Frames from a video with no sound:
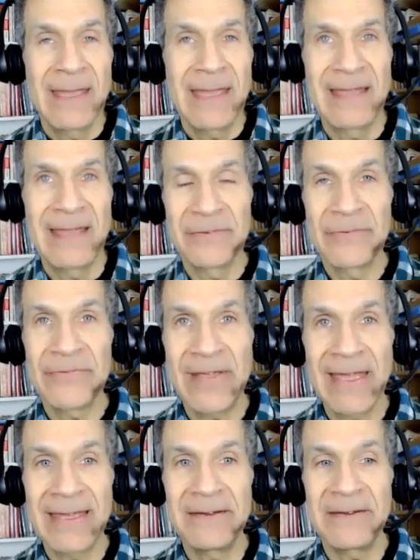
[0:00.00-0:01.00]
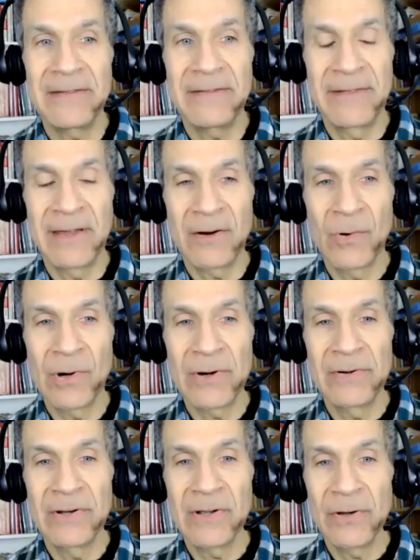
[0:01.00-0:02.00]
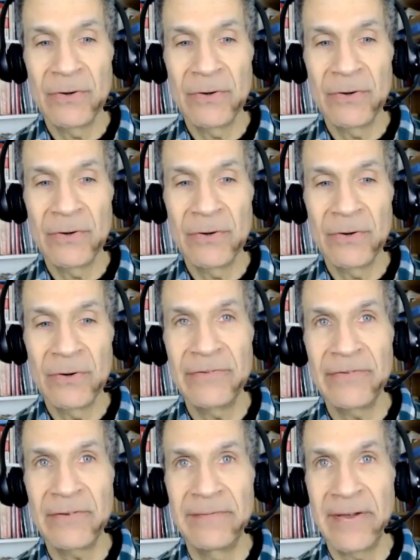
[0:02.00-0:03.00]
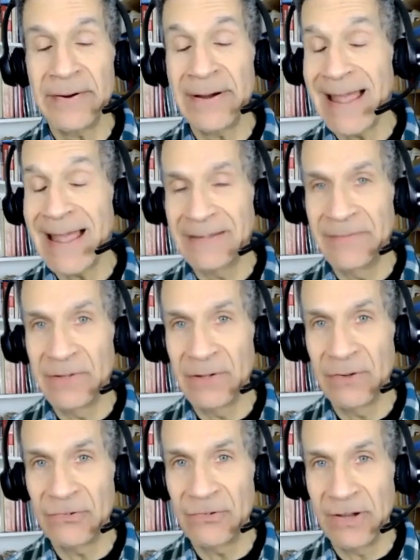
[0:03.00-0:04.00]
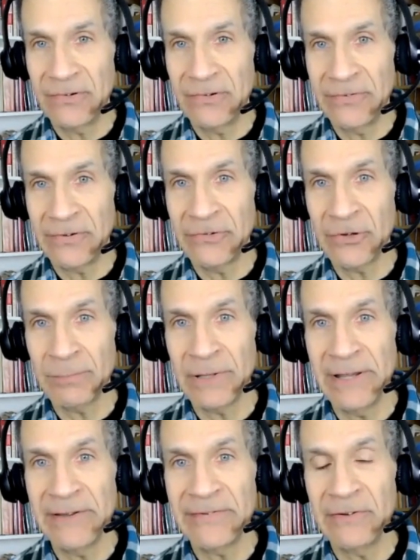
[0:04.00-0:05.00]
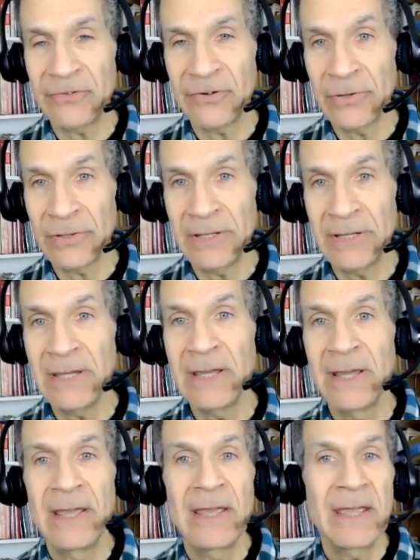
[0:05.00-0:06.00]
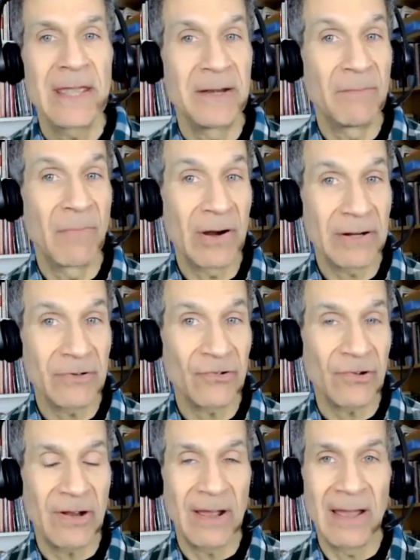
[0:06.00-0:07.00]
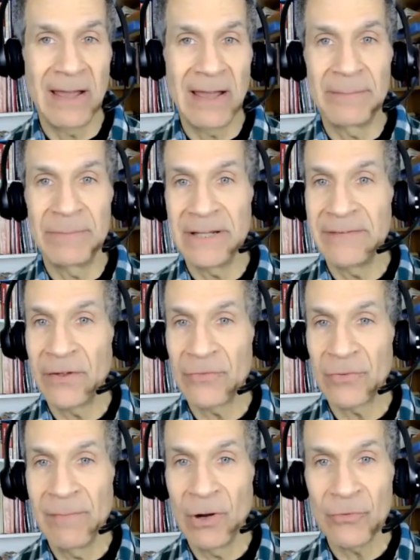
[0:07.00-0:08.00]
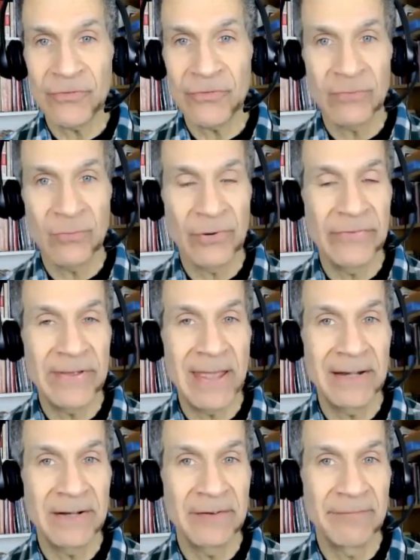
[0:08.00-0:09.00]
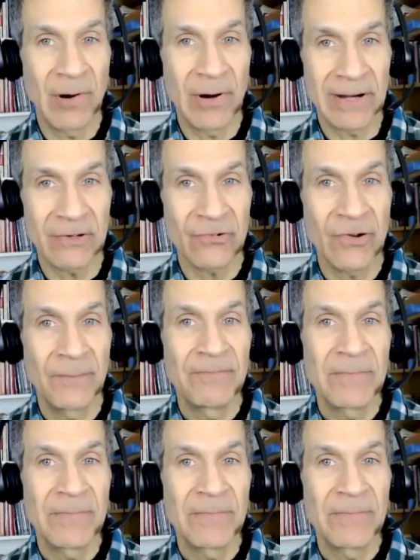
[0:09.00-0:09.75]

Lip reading: As you said, there were negotiations, very active negotiations that took place in Turkey in March. I believe those were mostly towards the end of March.